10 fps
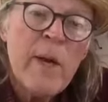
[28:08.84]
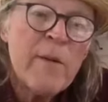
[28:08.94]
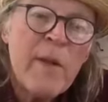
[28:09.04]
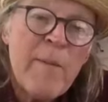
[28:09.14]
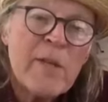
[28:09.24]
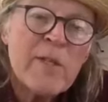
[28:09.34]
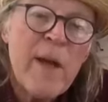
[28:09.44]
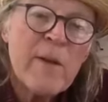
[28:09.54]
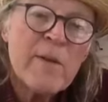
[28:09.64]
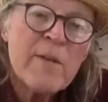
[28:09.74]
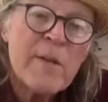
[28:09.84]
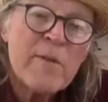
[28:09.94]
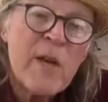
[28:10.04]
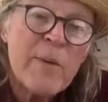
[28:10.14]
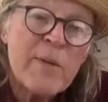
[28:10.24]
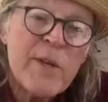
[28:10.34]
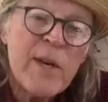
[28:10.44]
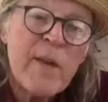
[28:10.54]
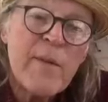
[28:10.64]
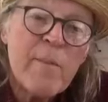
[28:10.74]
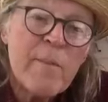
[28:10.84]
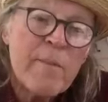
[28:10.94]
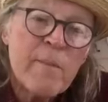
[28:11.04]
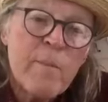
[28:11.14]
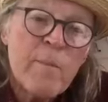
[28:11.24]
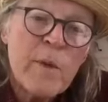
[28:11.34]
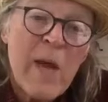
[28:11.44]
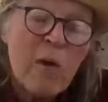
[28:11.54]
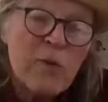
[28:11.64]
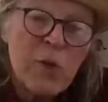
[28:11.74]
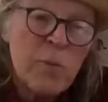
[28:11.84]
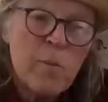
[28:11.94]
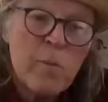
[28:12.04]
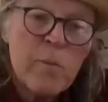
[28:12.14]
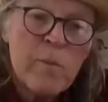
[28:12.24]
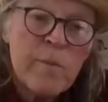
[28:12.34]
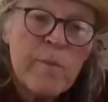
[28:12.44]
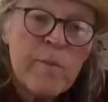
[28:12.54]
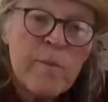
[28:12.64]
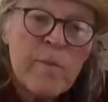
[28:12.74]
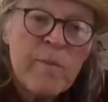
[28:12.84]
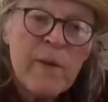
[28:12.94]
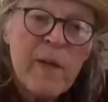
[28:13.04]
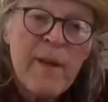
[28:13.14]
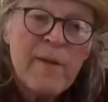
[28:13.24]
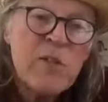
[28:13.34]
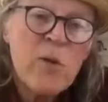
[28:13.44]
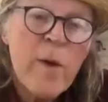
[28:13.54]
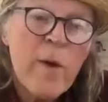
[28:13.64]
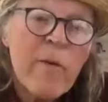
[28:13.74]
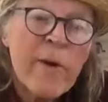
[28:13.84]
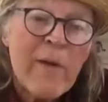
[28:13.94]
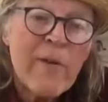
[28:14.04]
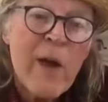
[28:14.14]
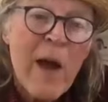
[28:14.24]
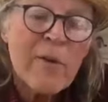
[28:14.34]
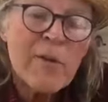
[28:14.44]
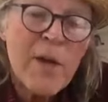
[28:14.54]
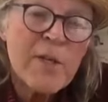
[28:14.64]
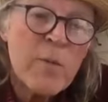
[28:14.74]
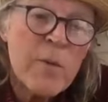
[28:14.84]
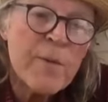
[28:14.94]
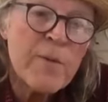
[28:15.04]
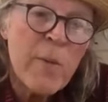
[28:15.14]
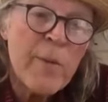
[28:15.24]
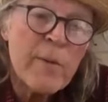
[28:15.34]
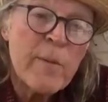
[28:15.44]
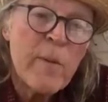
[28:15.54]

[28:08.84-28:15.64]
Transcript: can you imagine that the trumpet sitting on the couch, and then just going over and having a conversation with the trumpet?